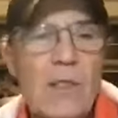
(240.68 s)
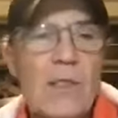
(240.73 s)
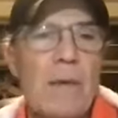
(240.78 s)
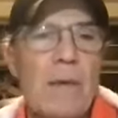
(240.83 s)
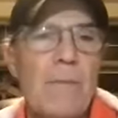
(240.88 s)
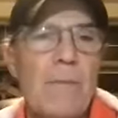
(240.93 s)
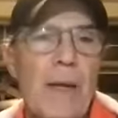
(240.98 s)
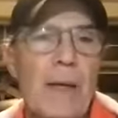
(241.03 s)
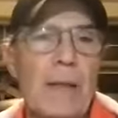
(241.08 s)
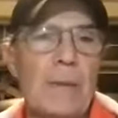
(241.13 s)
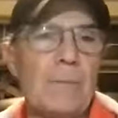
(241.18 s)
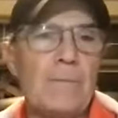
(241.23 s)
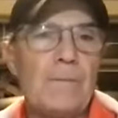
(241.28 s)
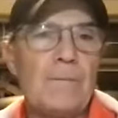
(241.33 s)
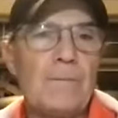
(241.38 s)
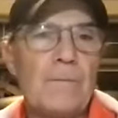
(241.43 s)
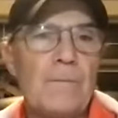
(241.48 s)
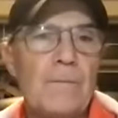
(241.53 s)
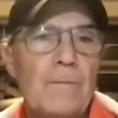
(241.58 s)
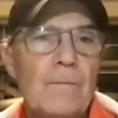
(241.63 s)
something.
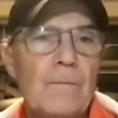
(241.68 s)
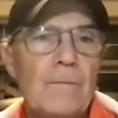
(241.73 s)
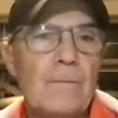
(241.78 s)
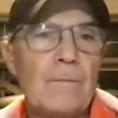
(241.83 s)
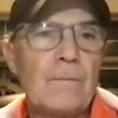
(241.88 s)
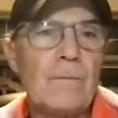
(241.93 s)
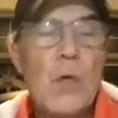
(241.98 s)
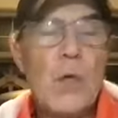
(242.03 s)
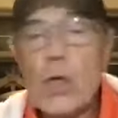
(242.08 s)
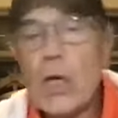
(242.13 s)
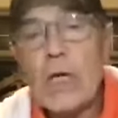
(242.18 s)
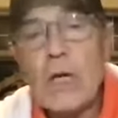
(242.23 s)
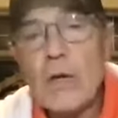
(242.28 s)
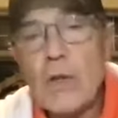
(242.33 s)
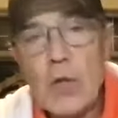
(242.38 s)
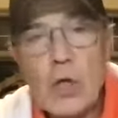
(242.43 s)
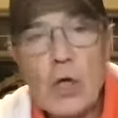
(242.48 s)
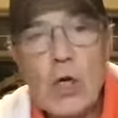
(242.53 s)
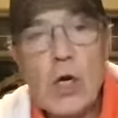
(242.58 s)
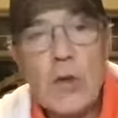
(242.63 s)
You got on
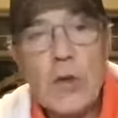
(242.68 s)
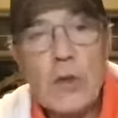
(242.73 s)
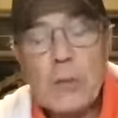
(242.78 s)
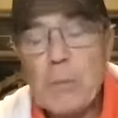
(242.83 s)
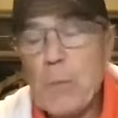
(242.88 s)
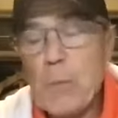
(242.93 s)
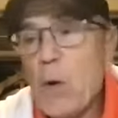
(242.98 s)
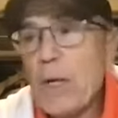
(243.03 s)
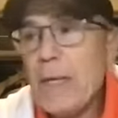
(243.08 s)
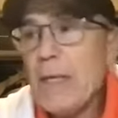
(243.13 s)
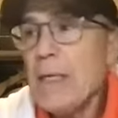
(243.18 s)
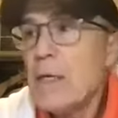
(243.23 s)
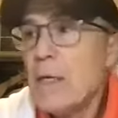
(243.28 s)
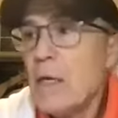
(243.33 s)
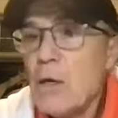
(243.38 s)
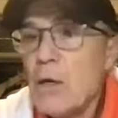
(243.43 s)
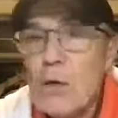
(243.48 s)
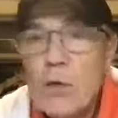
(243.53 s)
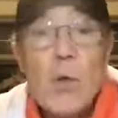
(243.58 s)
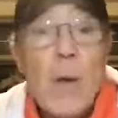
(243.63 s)
the call this morning,
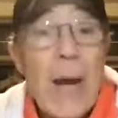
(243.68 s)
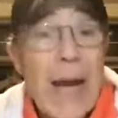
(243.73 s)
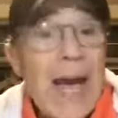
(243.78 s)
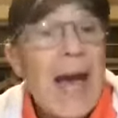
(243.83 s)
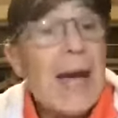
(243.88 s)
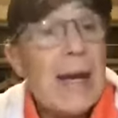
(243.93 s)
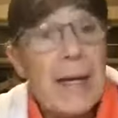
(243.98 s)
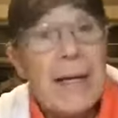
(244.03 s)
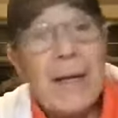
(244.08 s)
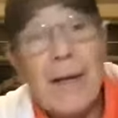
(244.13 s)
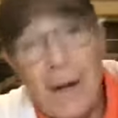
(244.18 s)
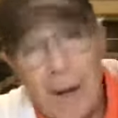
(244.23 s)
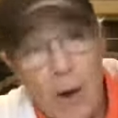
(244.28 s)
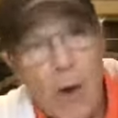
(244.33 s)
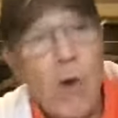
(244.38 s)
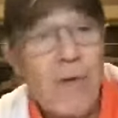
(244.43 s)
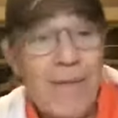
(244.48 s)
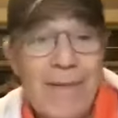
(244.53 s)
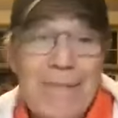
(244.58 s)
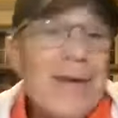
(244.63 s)
you had a,
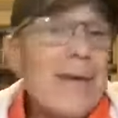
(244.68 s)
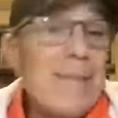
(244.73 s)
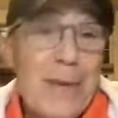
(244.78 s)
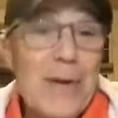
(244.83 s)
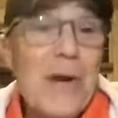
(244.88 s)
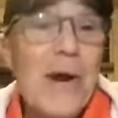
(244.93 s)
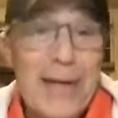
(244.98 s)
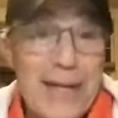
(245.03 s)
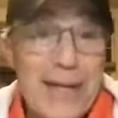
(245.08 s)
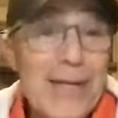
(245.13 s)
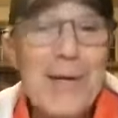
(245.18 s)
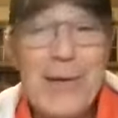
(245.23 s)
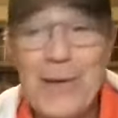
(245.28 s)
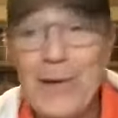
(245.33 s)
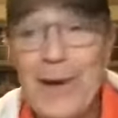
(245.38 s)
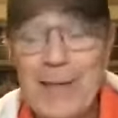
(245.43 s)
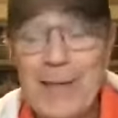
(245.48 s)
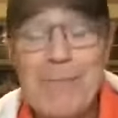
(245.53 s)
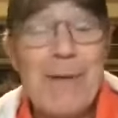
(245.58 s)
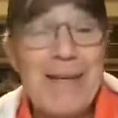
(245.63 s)
well, maybe not eager
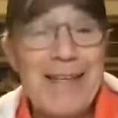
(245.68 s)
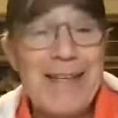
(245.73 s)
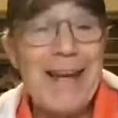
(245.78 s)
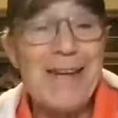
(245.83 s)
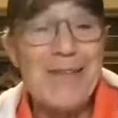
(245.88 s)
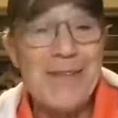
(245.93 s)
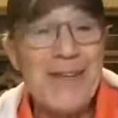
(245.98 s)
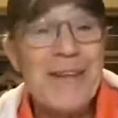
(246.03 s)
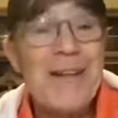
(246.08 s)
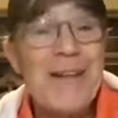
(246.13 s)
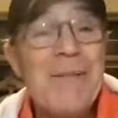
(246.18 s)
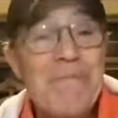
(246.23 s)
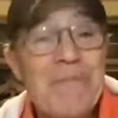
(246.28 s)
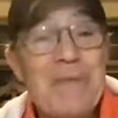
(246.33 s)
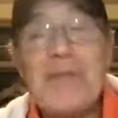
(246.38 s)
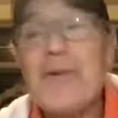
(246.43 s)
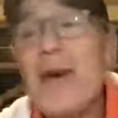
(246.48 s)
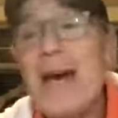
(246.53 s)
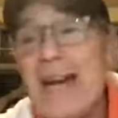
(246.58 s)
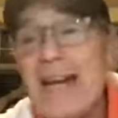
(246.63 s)
expectation,
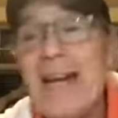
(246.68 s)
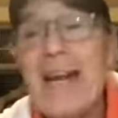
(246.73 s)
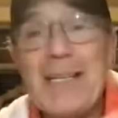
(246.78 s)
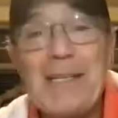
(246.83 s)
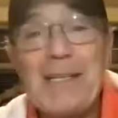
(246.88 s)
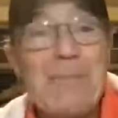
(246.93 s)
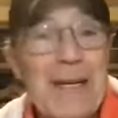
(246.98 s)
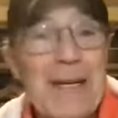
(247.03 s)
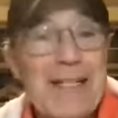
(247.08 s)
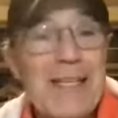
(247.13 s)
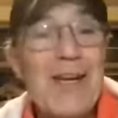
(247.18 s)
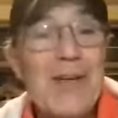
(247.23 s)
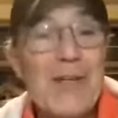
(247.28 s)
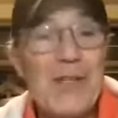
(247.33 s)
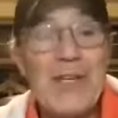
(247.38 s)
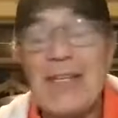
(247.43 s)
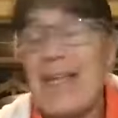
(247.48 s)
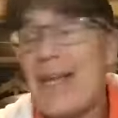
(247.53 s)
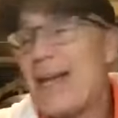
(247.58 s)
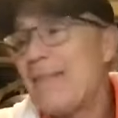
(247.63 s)
but you had an
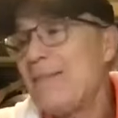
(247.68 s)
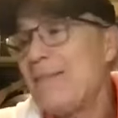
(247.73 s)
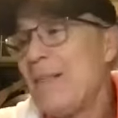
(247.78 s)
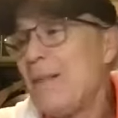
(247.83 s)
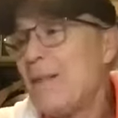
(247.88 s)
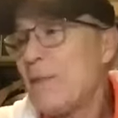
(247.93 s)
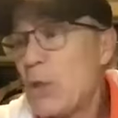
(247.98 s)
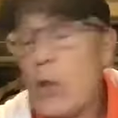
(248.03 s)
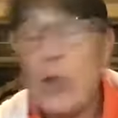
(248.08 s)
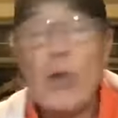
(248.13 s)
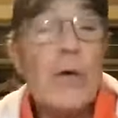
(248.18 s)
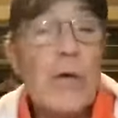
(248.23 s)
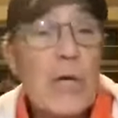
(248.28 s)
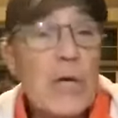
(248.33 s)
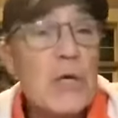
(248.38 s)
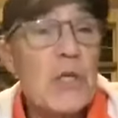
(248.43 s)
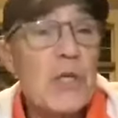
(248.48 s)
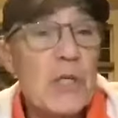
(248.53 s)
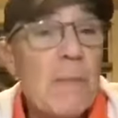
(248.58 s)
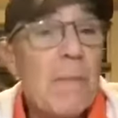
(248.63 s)
expectation that Curry
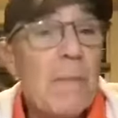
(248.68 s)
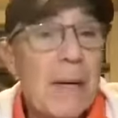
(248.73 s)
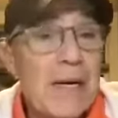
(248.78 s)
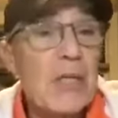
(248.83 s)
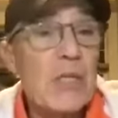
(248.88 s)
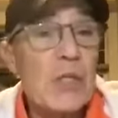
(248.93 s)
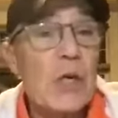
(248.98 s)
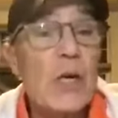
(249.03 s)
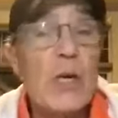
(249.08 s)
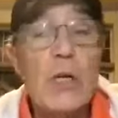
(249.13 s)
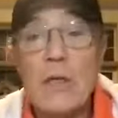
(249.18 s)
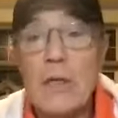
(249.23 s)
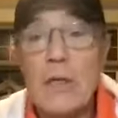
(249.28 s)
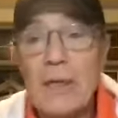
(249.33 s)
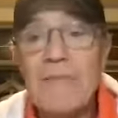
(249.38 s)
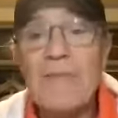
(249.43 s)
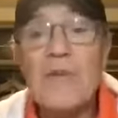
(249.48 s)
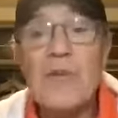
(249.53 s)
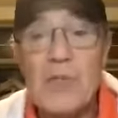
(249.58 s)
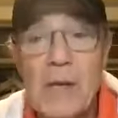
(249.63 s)
or somebody's going to
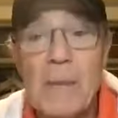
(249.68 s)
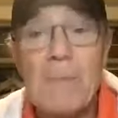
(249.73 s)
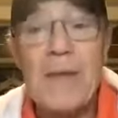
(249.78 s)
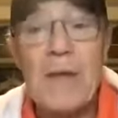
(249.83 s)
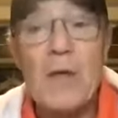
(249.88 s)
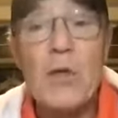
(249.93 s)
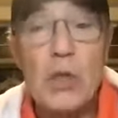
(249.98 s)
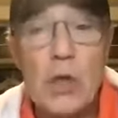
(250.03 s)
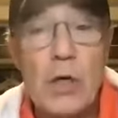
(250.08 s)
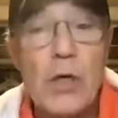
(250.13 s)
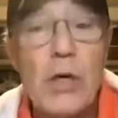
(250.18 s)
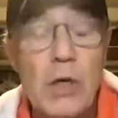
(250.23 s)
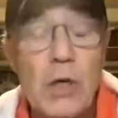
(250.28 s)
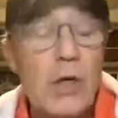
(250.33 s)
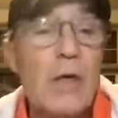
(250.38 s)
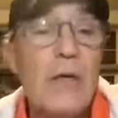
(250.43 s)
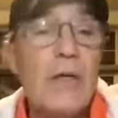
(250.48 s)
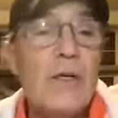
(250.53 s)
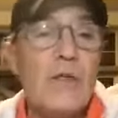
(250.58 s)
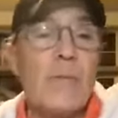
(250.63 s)
deliver something that's going to
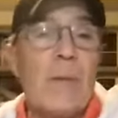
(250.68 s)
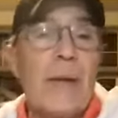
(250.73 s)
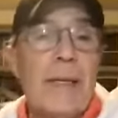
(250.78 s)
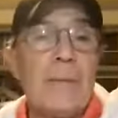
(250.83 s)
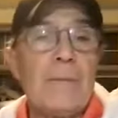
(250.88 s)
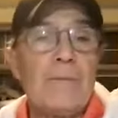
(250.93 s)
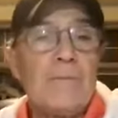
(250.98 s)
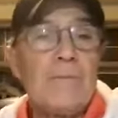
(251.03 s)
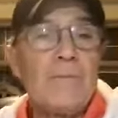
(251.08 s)
encourage me.